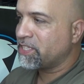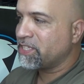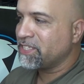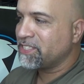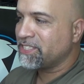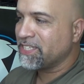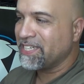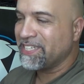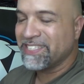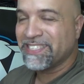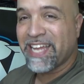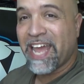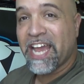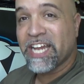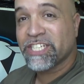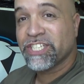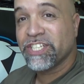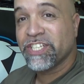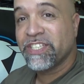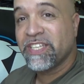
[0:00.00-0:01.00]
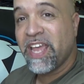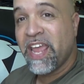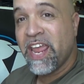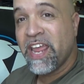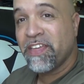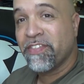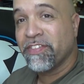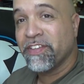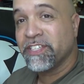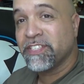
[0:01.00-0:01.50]
this is actually
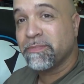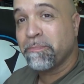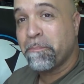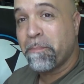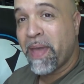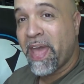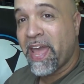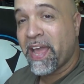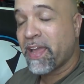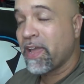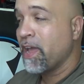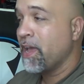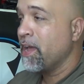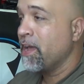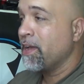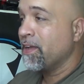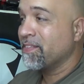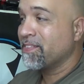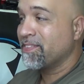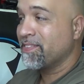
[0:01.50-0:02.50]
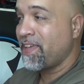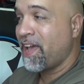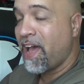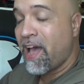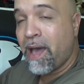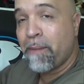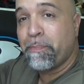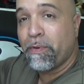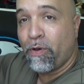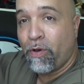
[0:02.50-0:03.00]
take this back
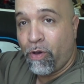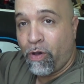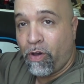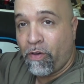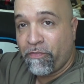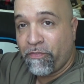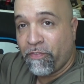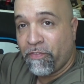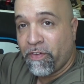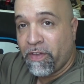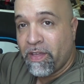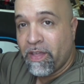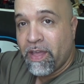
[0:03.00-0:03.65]
top off